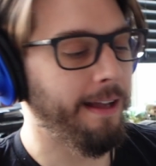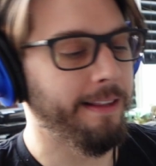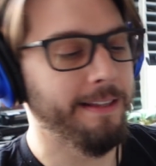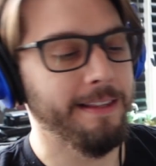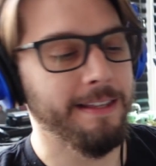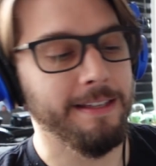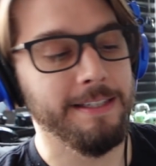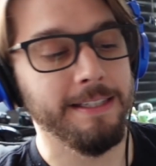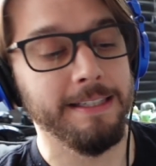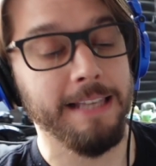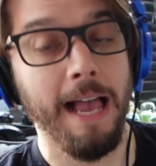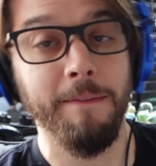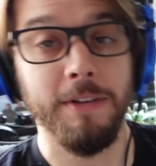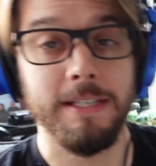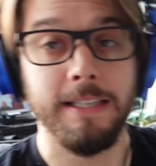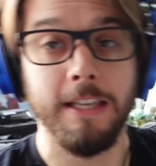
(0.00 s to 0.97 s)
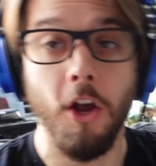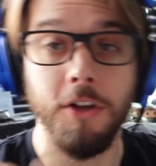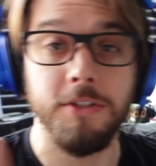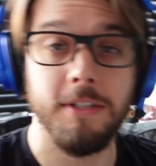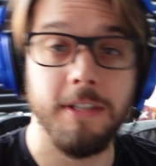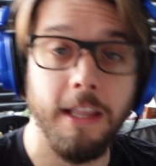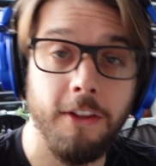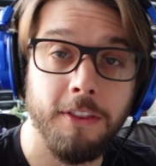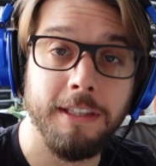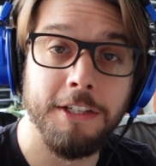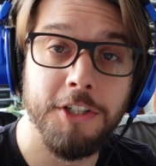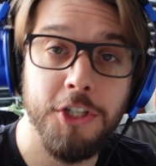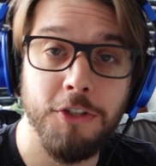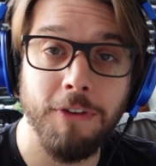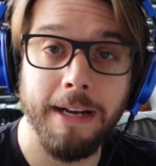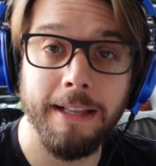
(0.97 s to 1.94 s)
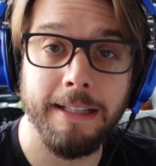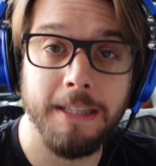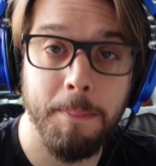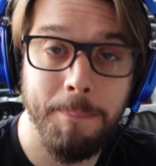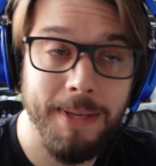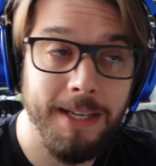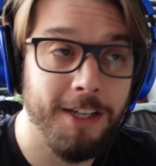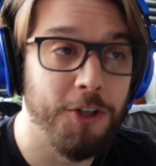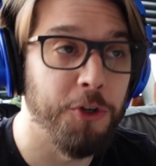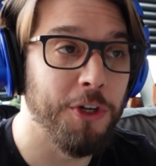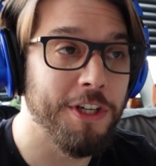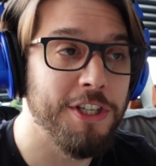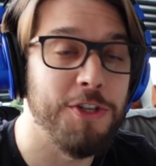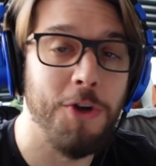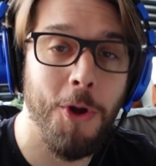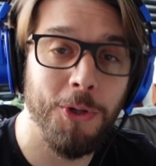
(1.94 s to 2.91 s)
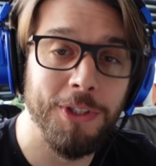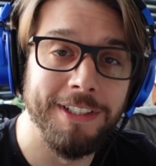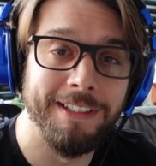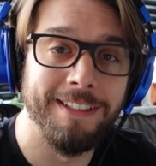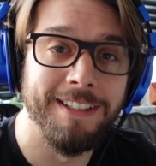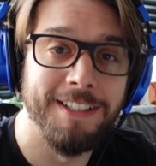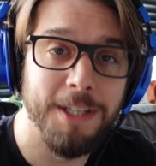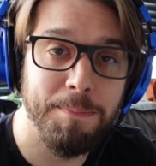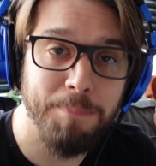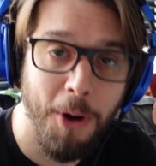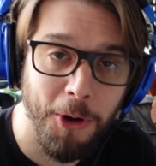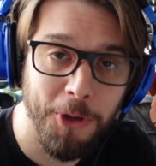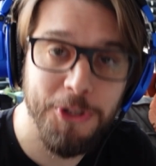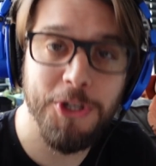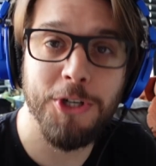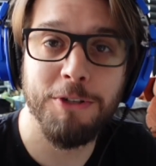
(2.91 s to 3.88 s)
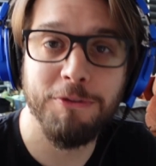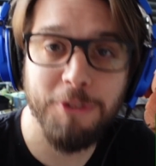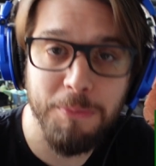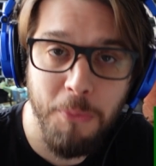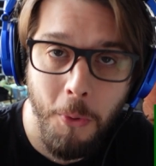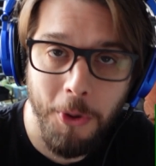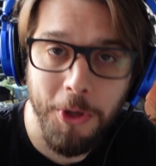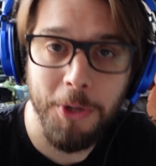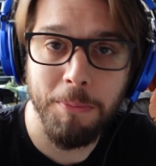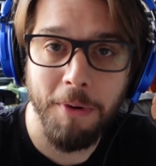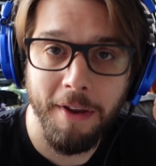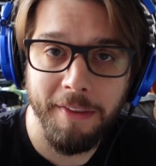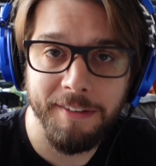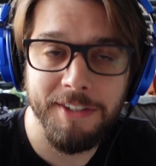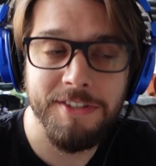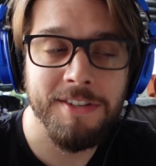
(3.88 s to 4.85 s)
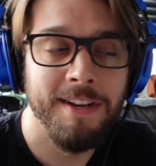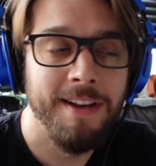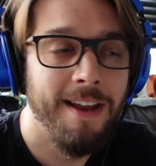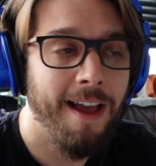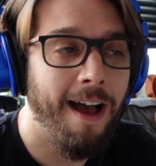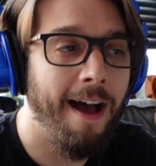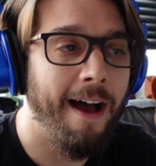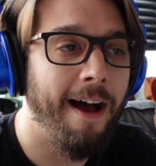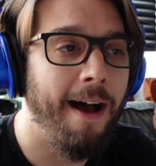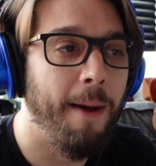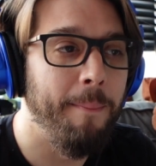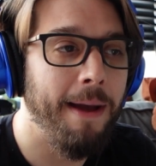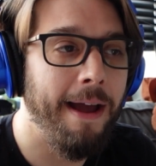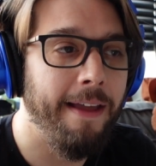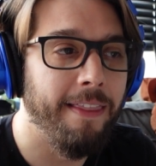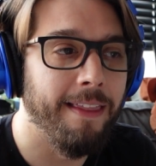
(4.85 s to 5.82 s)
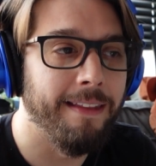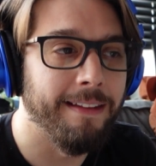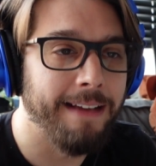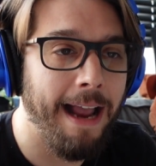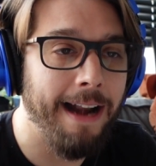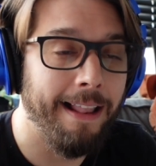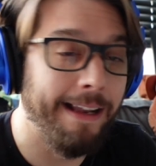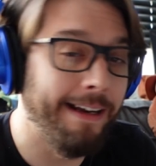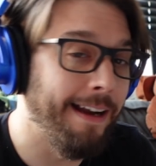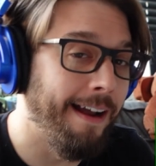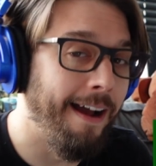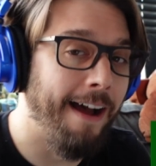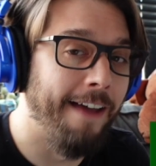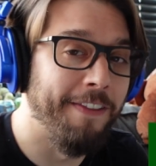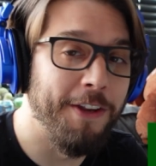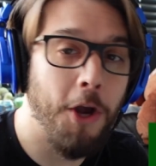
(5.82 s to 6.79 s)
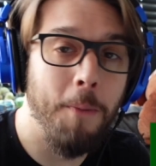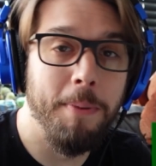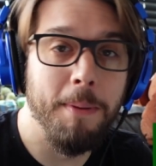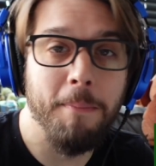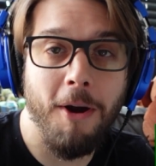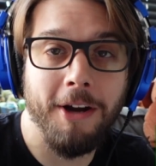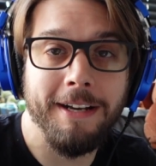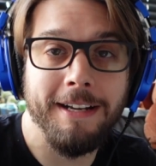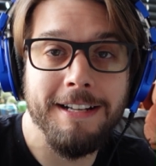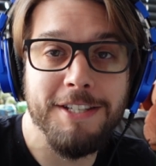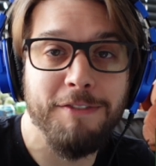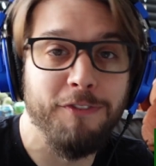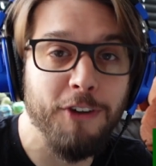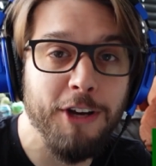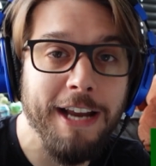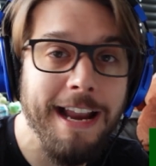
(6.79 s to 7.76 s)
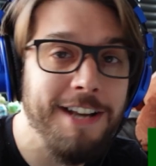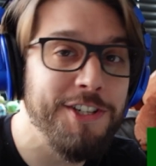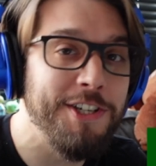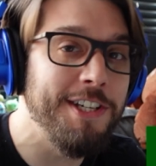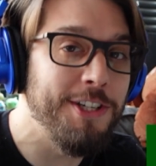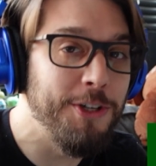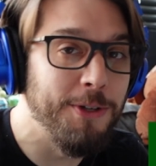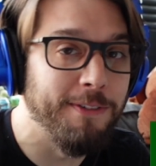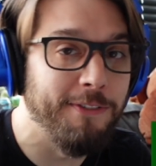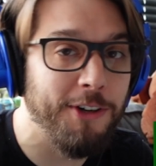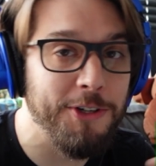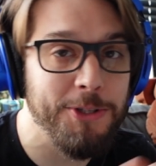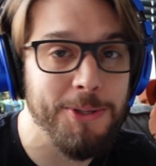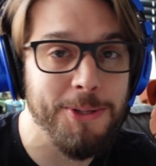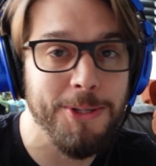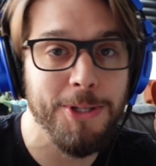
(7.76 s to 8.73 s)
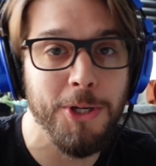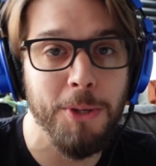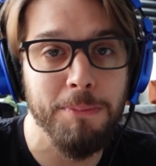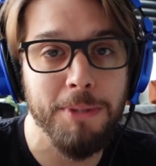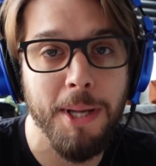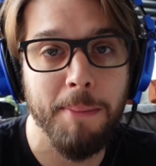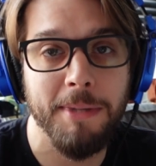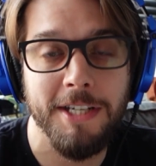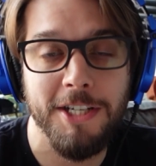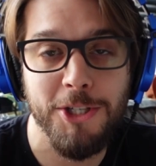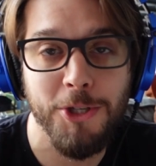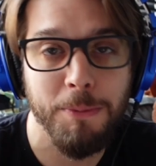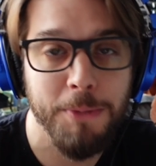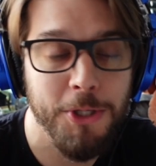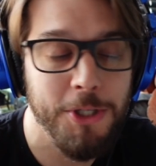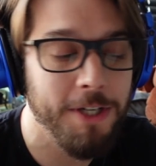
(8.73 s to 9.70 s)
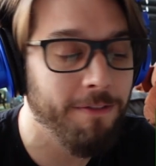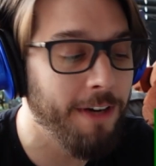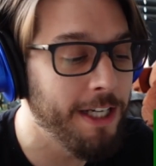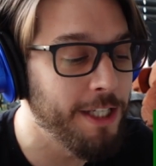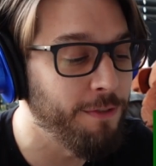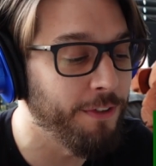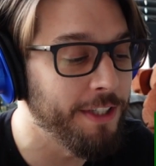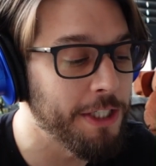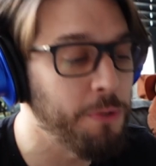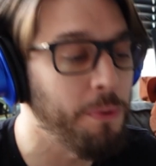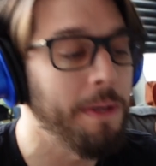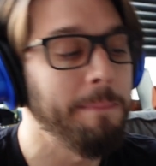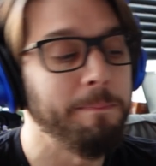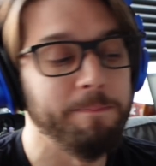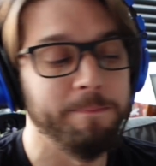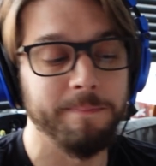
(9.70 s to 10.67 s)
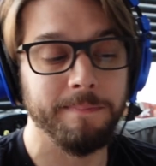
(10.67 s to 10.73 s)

This is obviously also the other thing too, right? Like the big Chris Nolan departure from Warner Brothers. And then kind of like on the open market as a free agent, Universal scooped up the distribution rights for this one.